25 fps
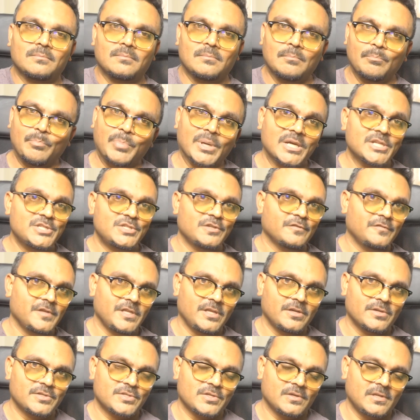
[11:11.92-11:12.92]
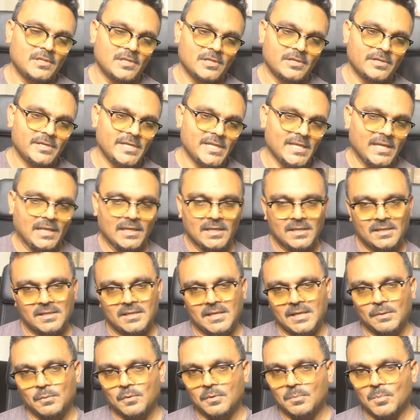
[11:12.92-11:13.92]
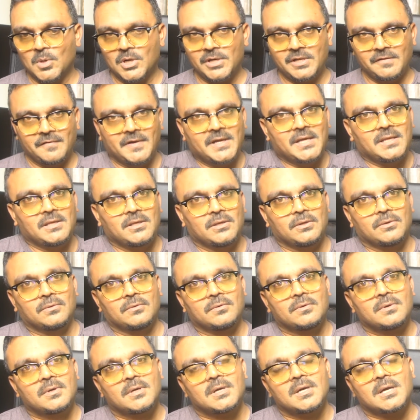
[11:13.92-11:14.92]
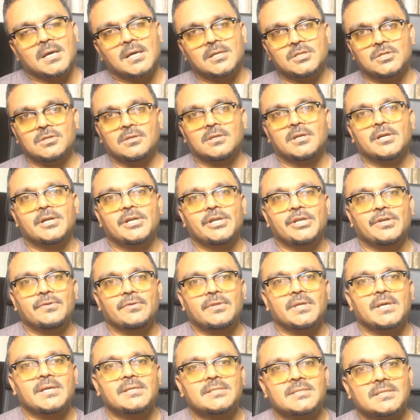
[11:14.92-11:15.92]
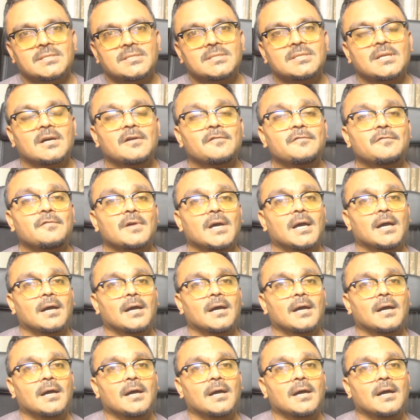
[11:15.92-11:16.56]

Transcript: a bunch of videos on learning. It will motivate you to learn new things and stuff.